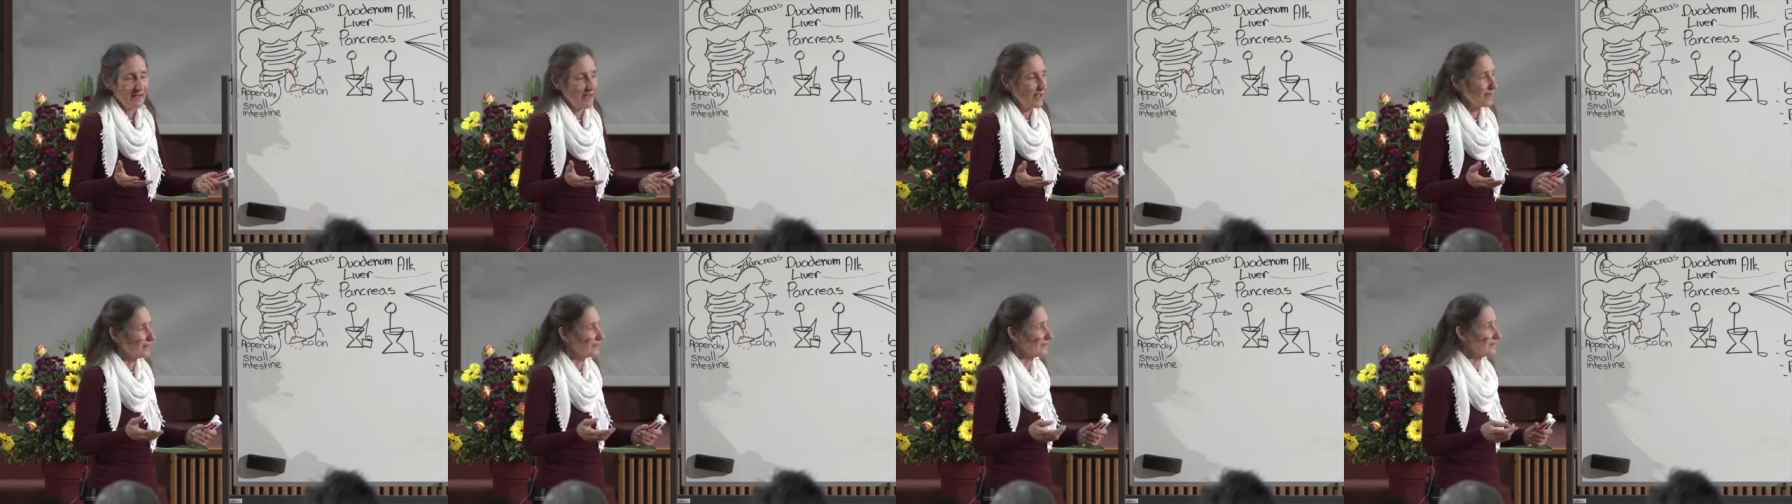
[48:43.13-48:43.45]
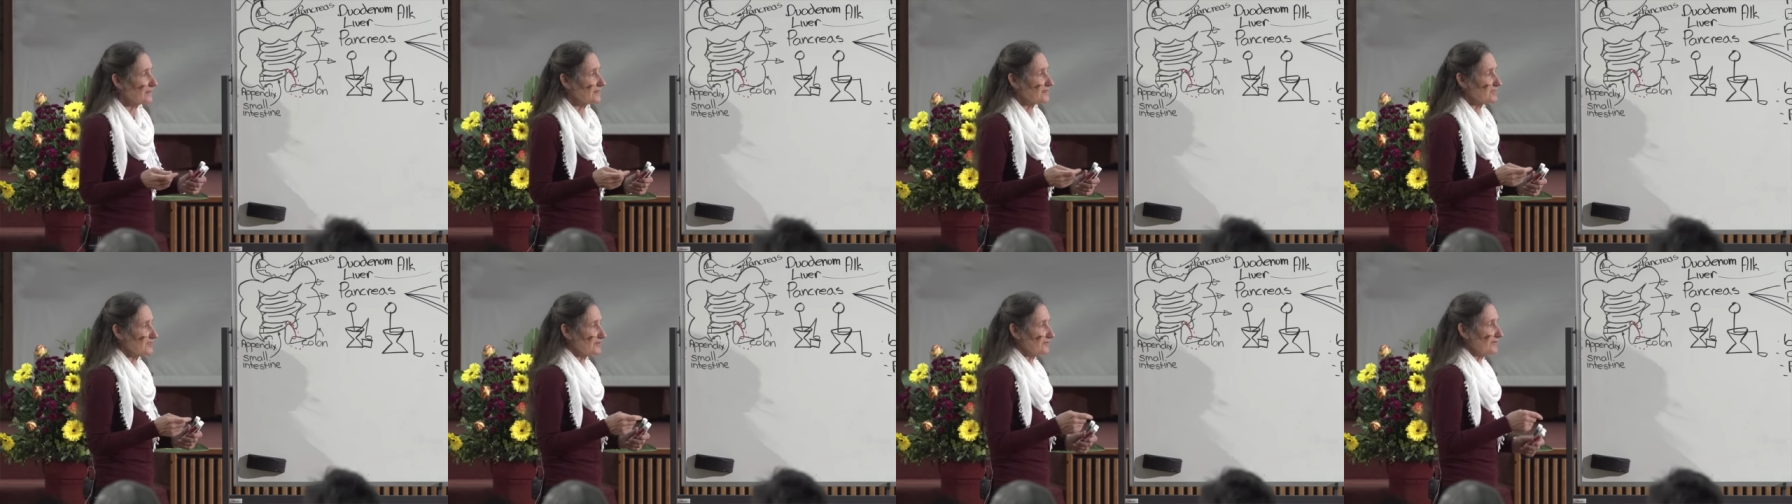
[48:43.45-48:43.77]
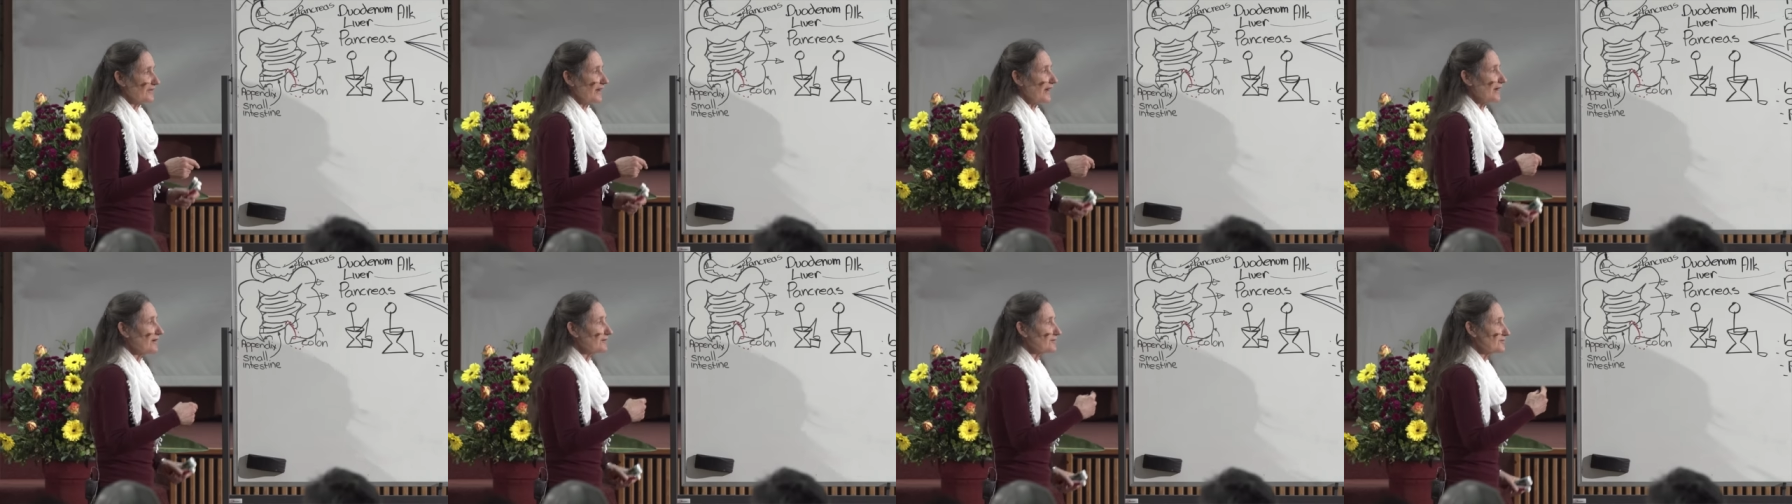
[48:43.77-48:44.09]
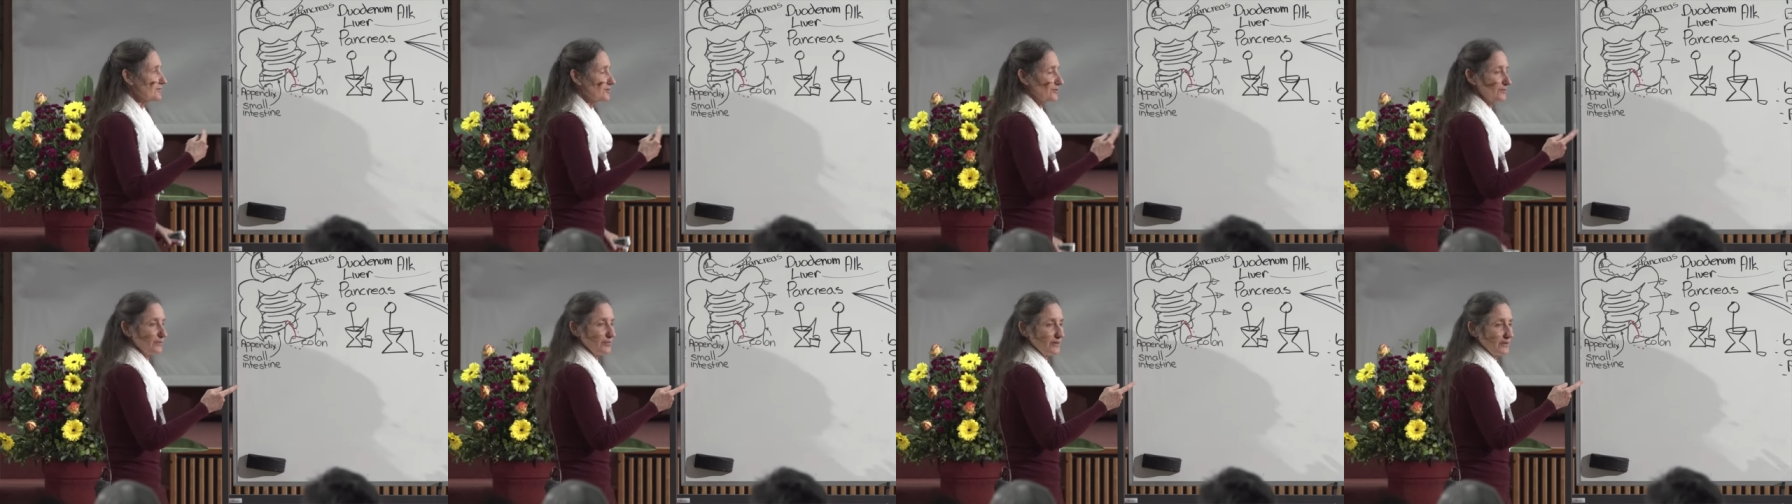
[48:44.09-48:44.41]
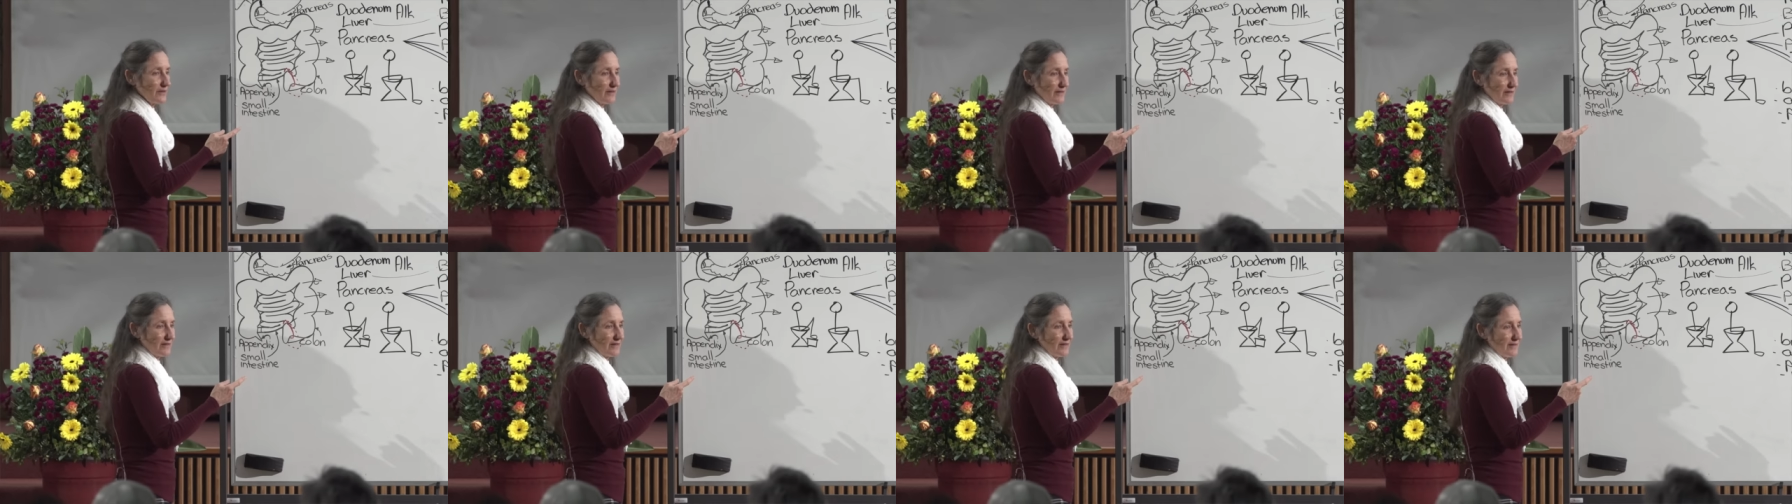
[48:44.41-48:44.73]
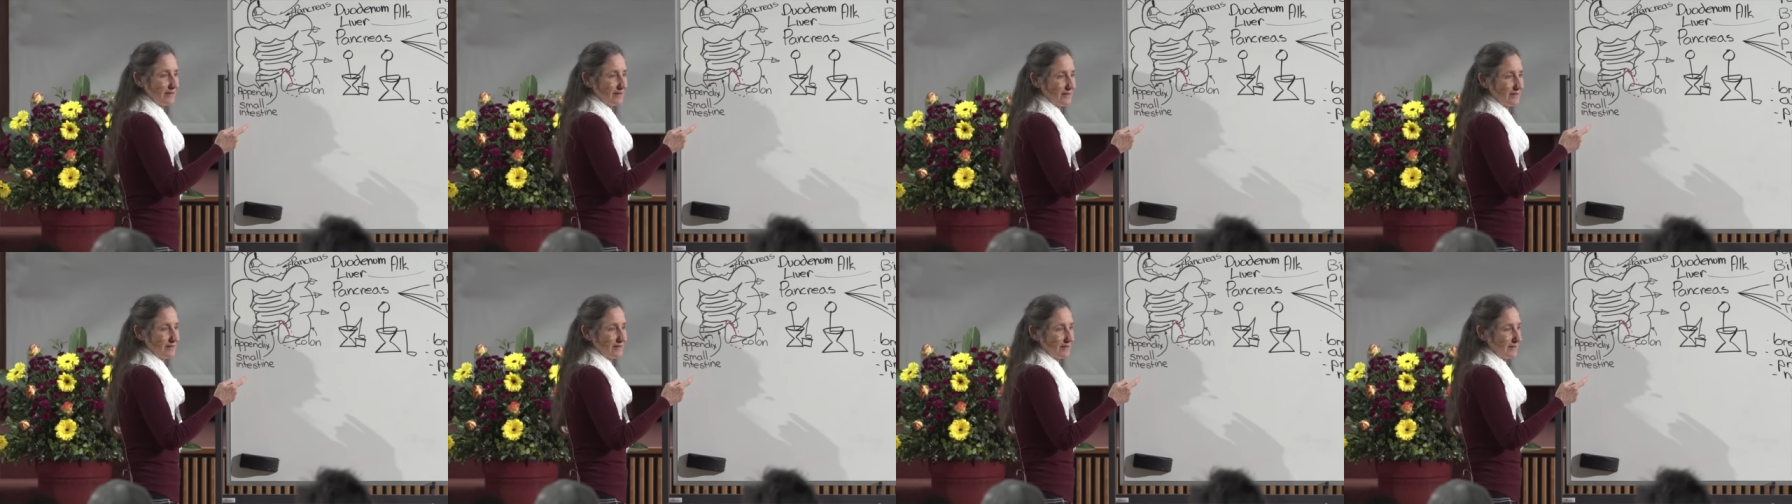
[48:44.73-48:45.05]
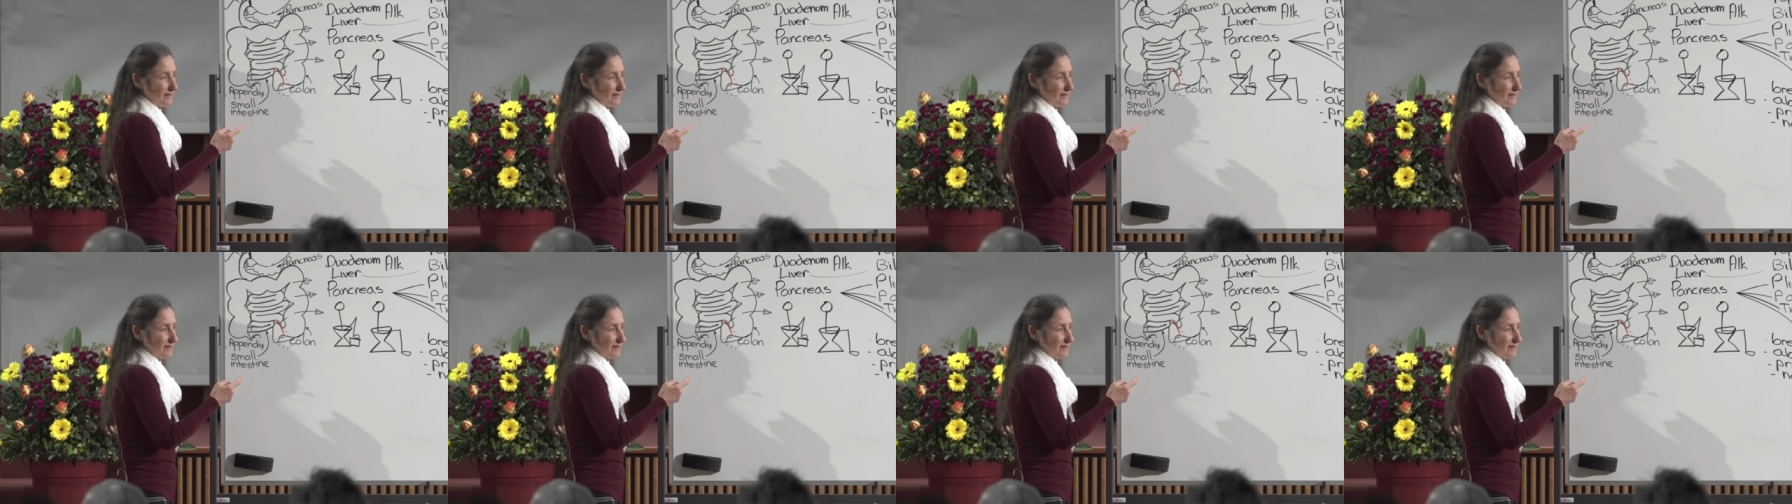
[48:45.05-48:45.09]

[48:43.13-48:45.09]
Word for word: and it has found to be,